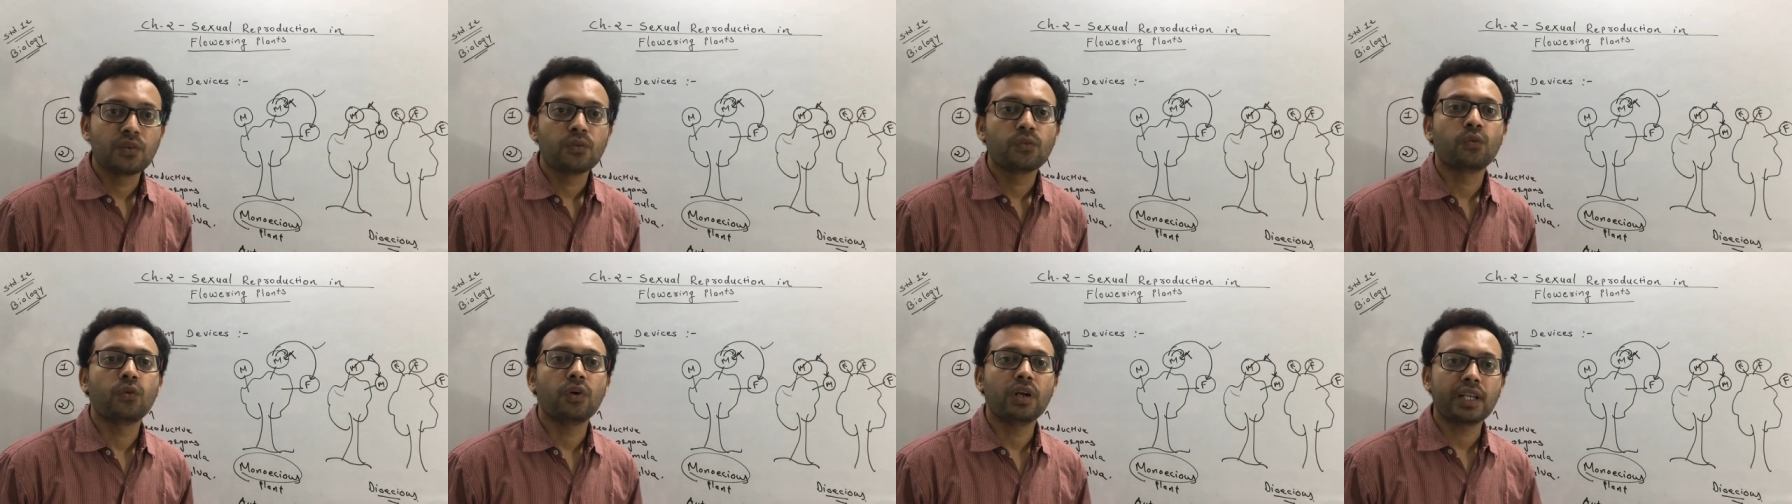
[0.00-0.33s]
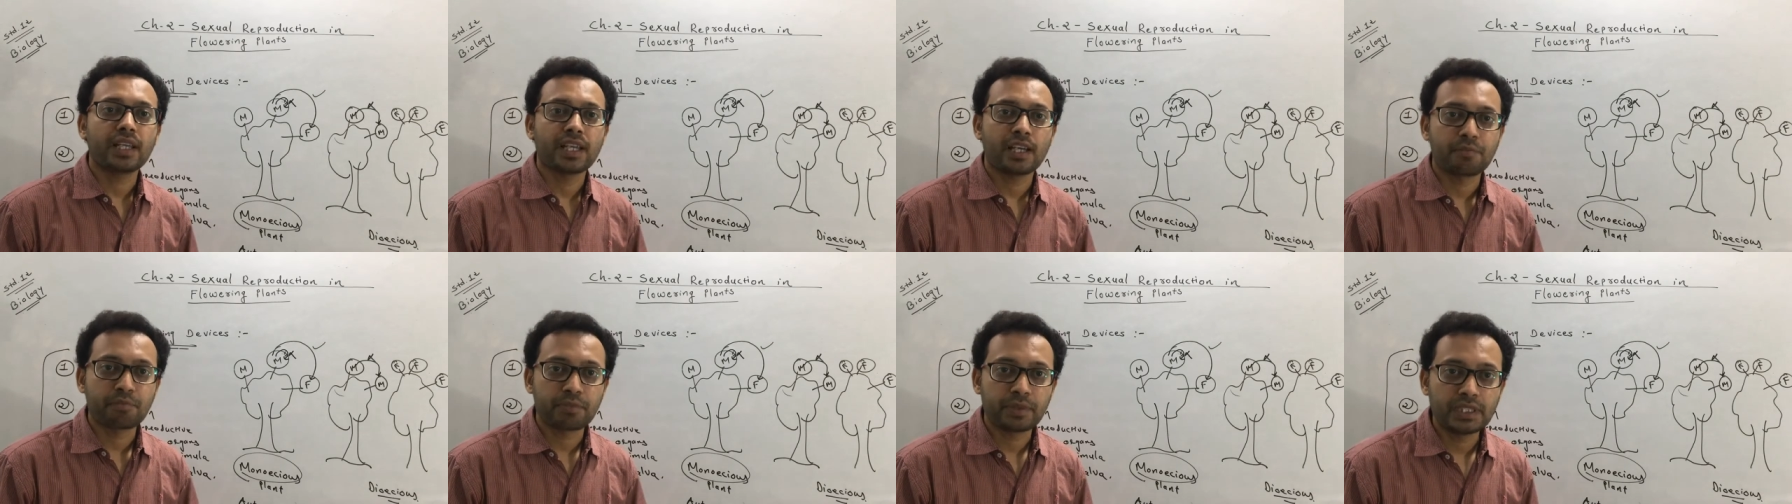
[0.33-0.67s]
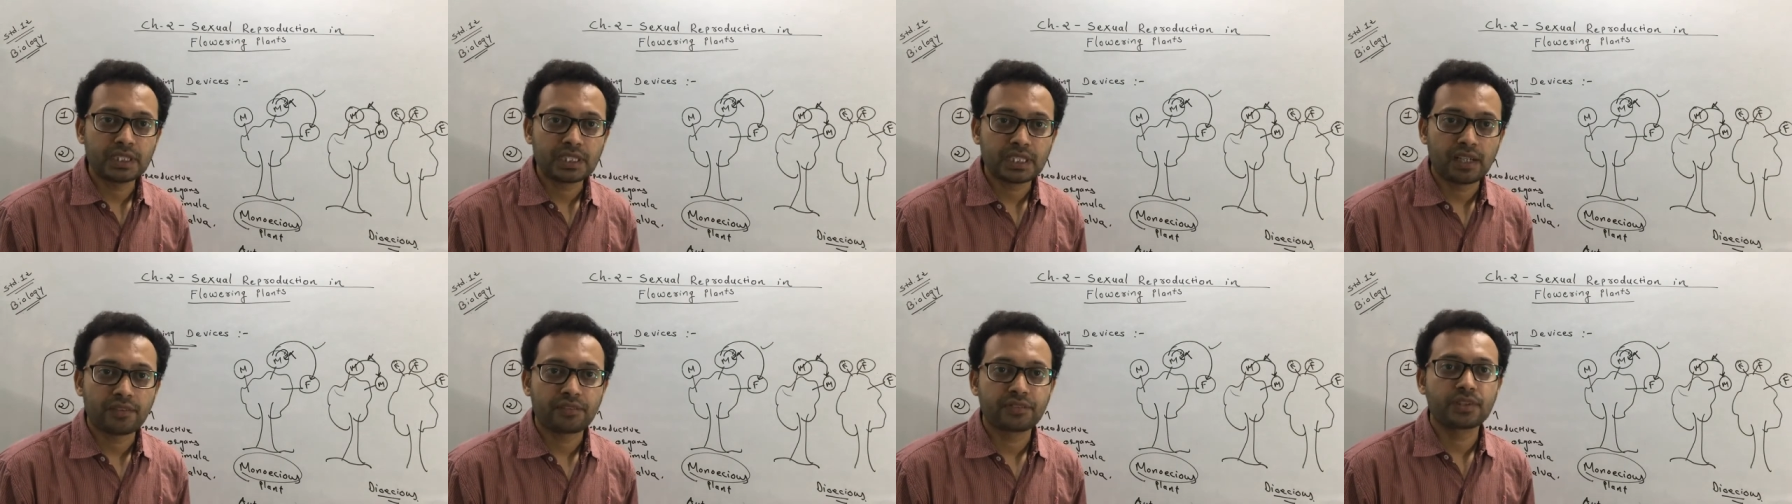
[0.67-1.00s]
What
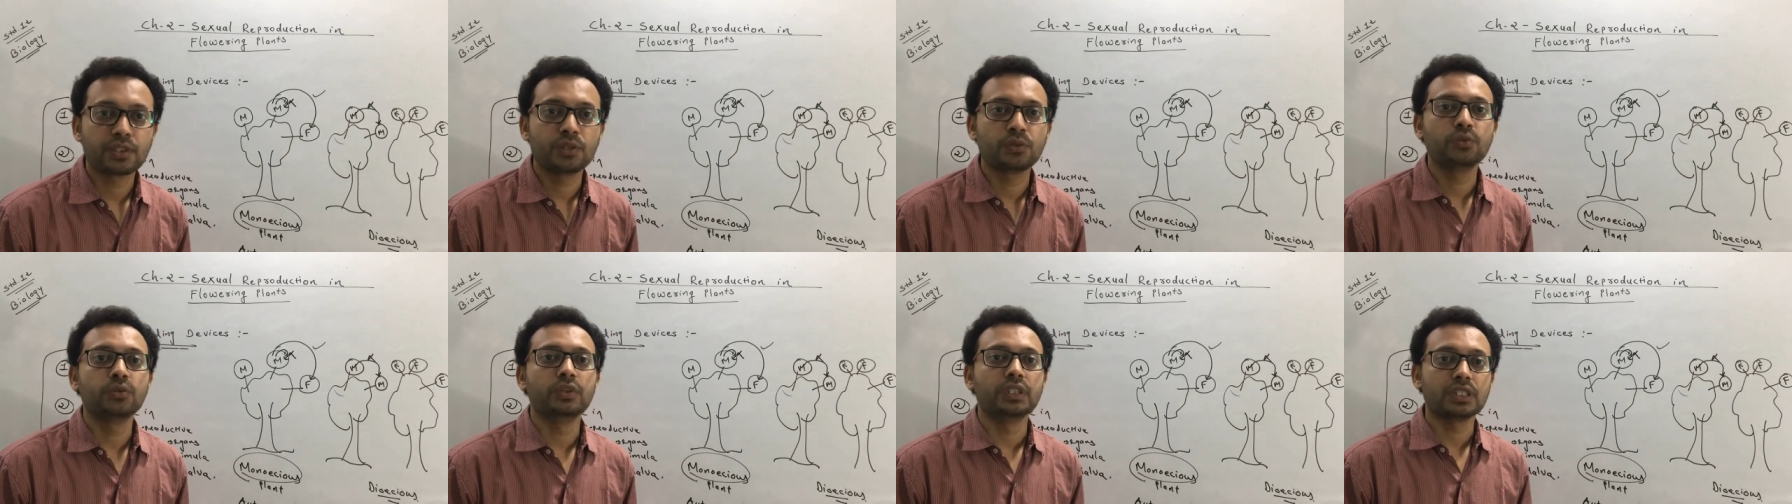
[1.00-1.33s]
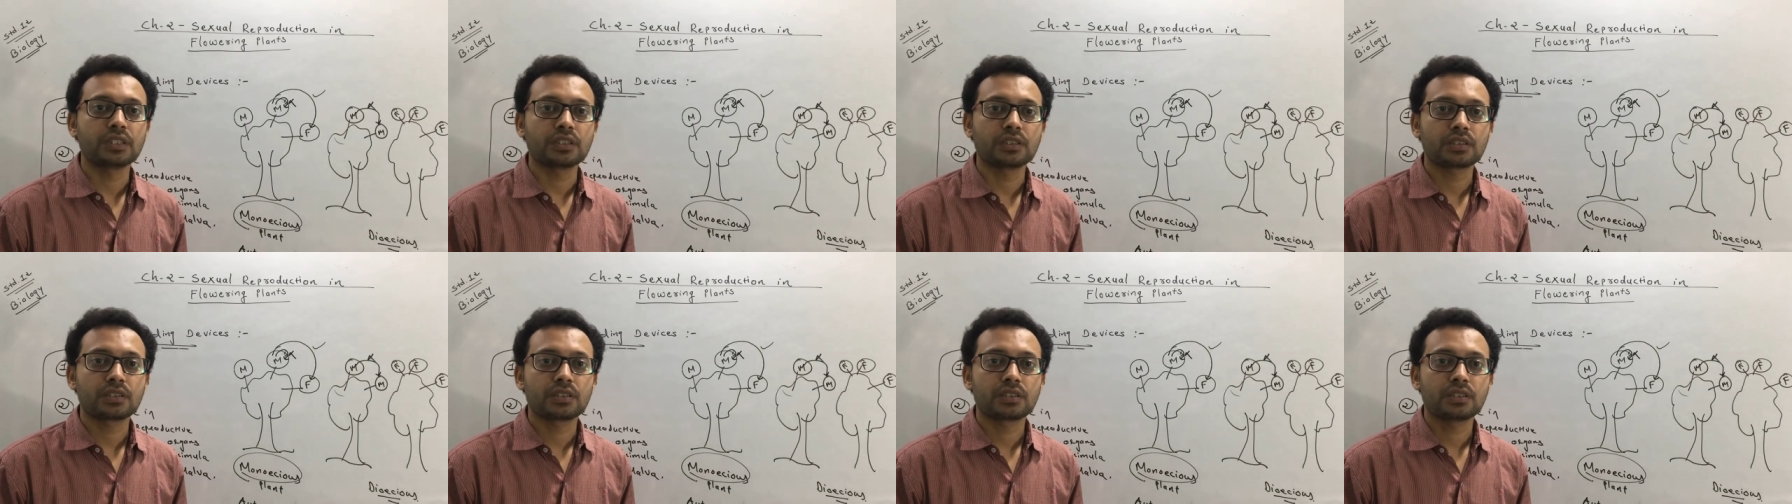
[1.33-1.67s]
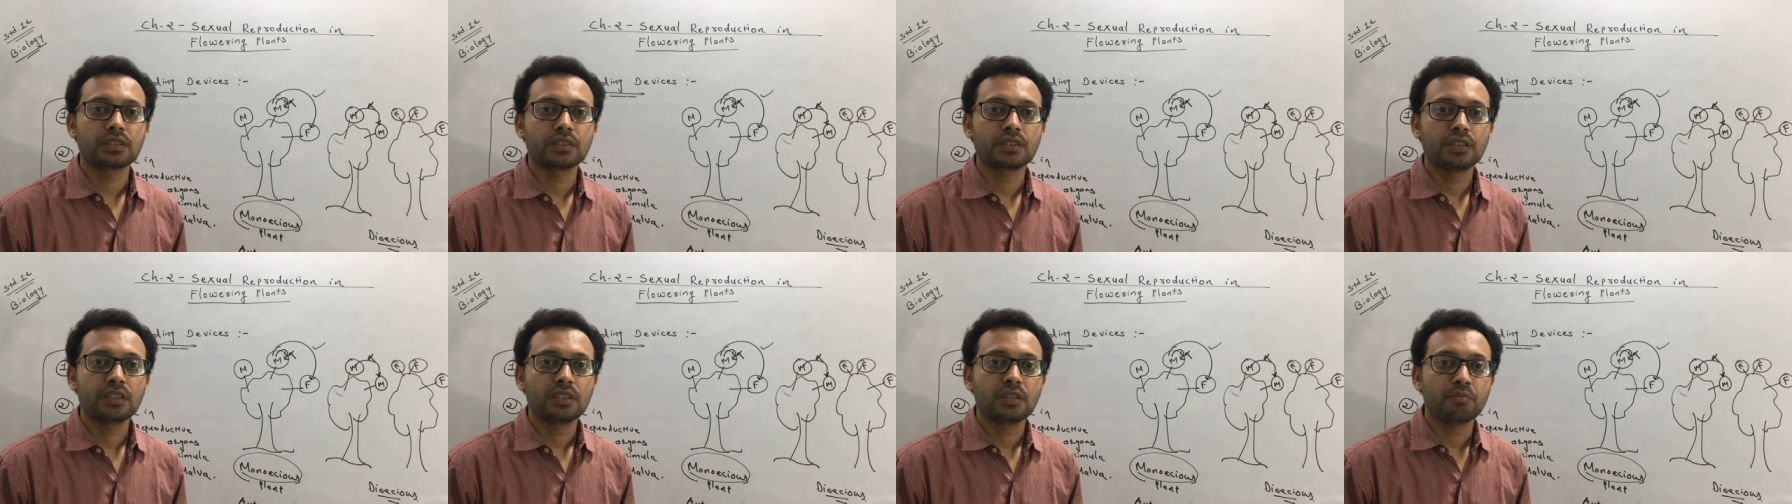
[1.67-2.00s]
happens afterwards?
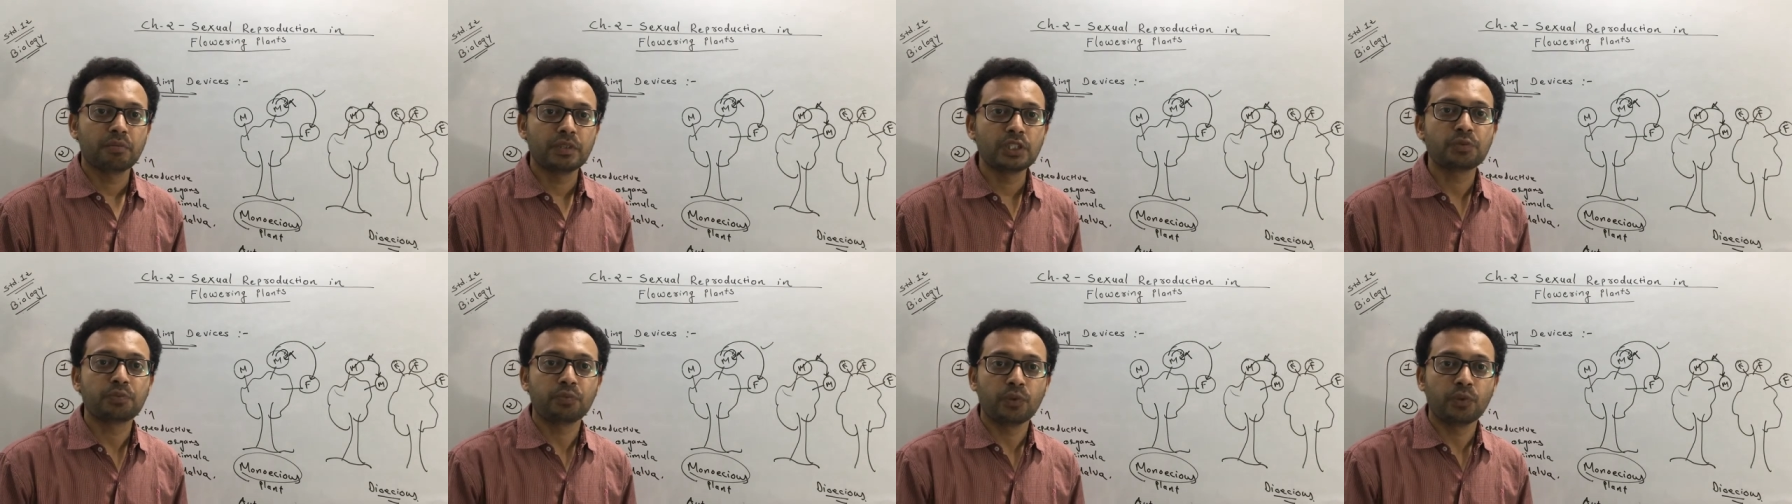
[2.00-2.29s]
Means